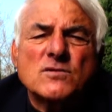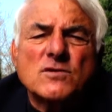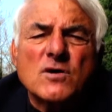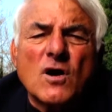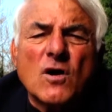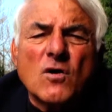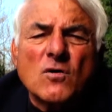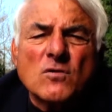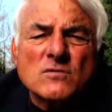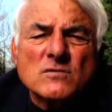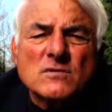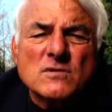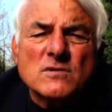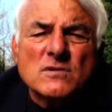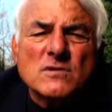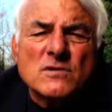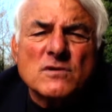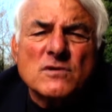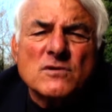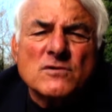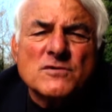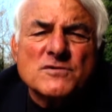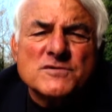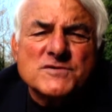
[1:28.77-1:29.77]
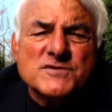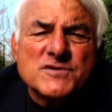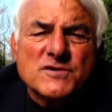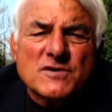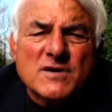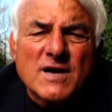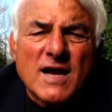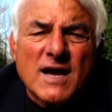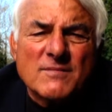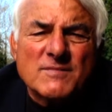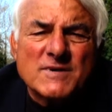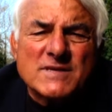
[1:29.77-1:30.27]
Don't lose
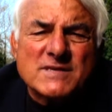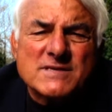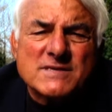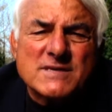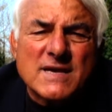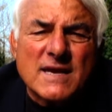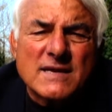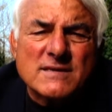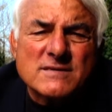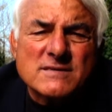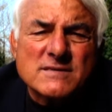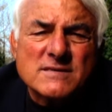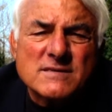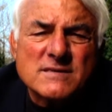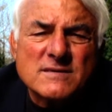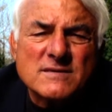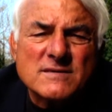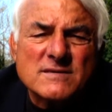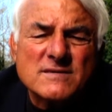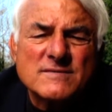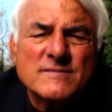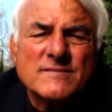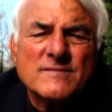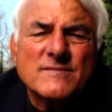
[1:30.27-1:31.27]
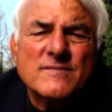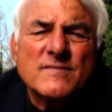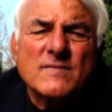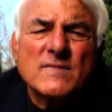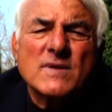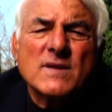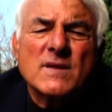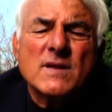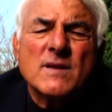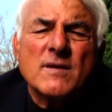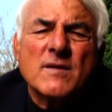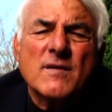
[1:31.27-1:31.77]
your common sense.
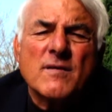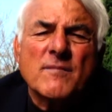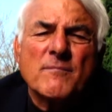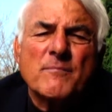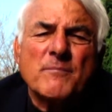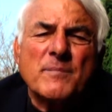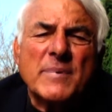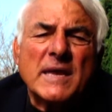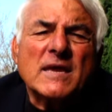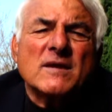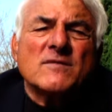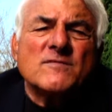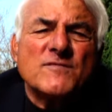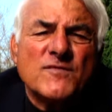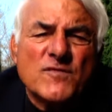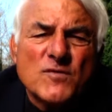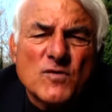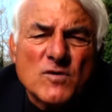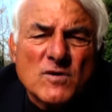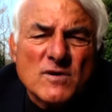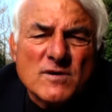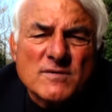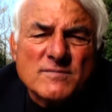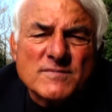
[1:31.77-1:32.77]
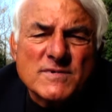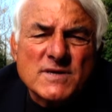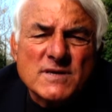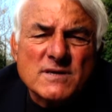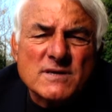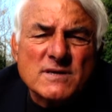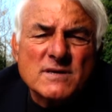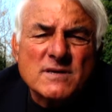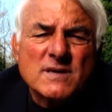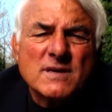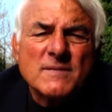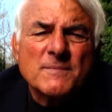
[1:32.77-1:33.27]
Be informed.
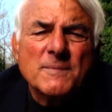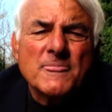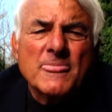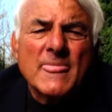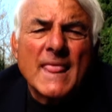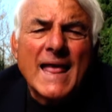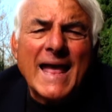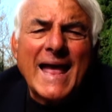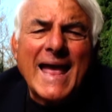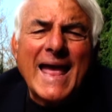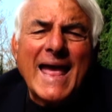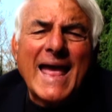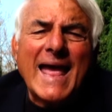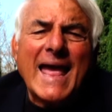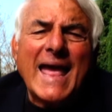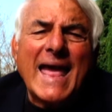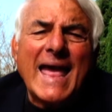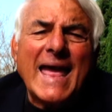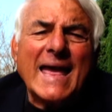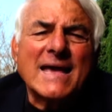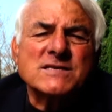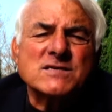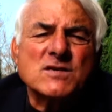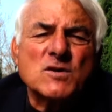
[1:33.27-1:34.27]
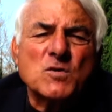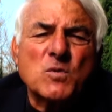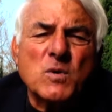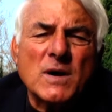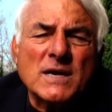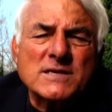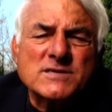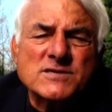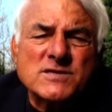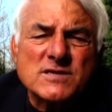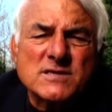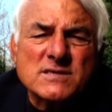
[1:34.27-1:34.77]
Ask
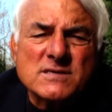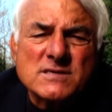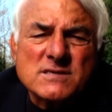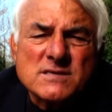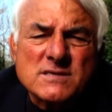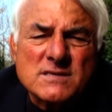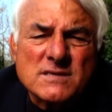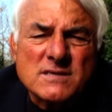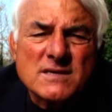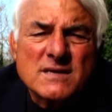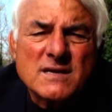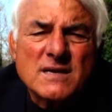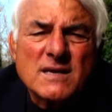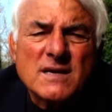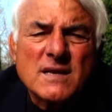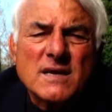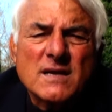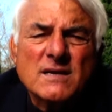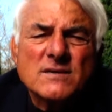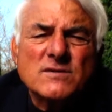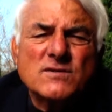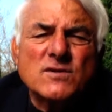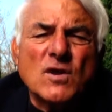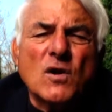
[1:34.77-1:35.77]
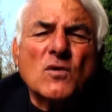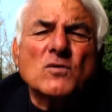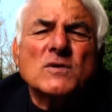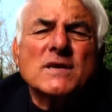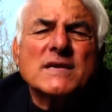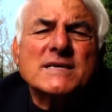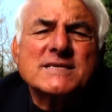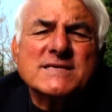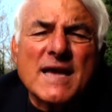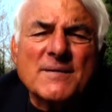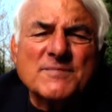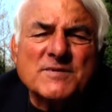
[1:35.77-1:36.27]
questions. Don't
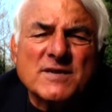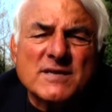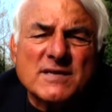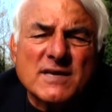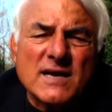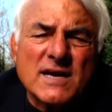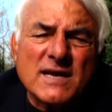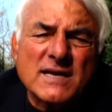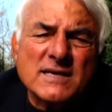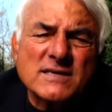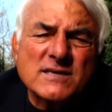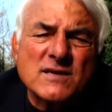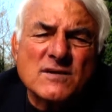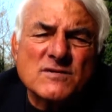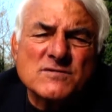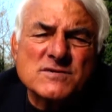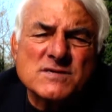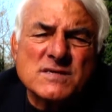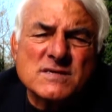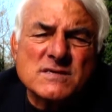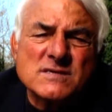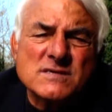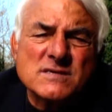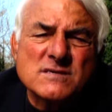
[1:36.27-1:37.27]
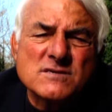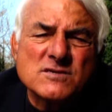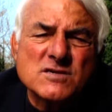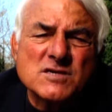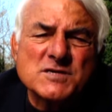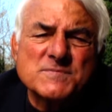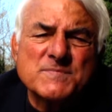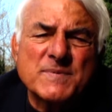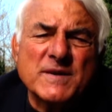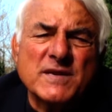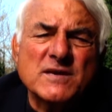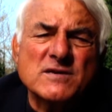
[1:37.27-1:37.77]
accept a diagnosis
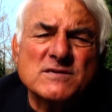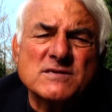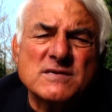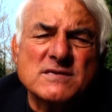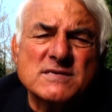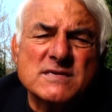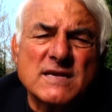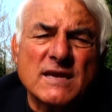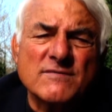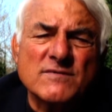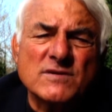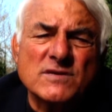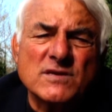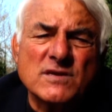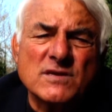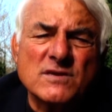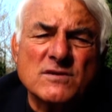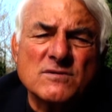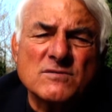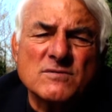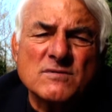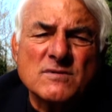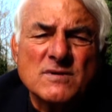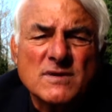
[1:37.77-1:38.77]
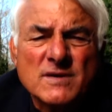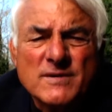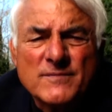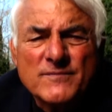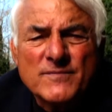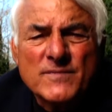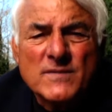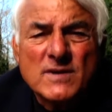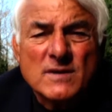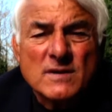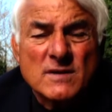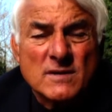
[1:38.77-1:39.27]
just because it's given to you.
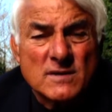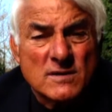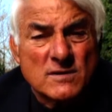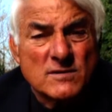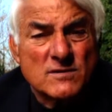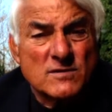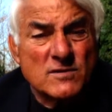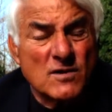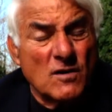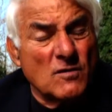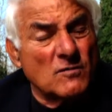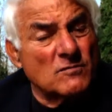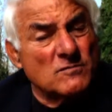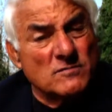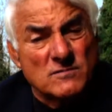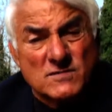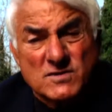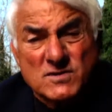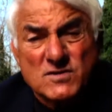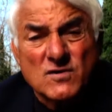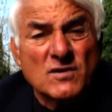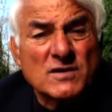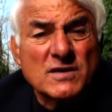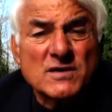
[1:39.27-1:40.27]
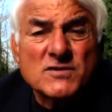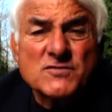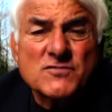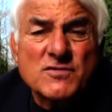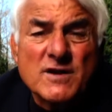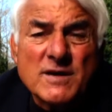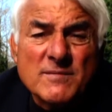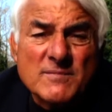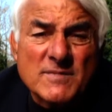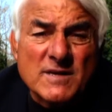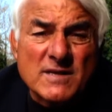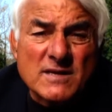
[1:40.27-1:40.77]
Don't start a
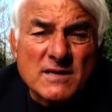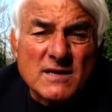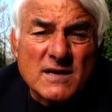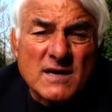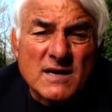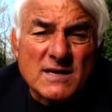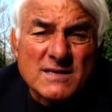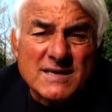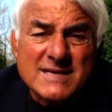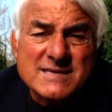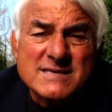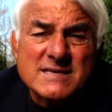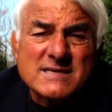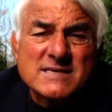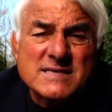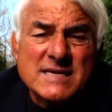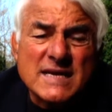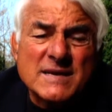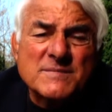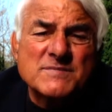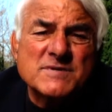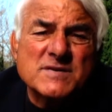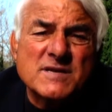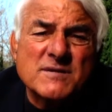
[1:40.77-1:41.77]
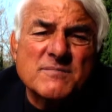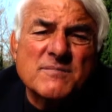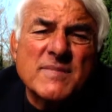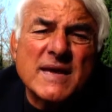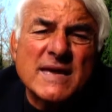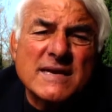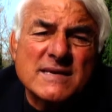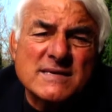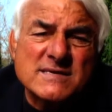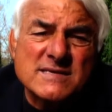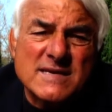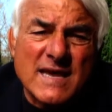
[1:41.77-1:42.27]
treatment unless it seems to
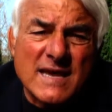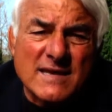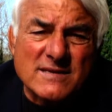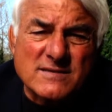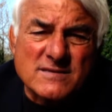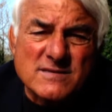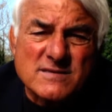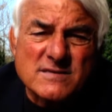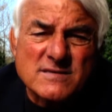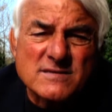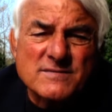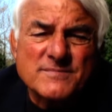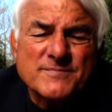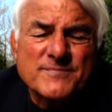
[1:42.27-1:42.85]
make sense.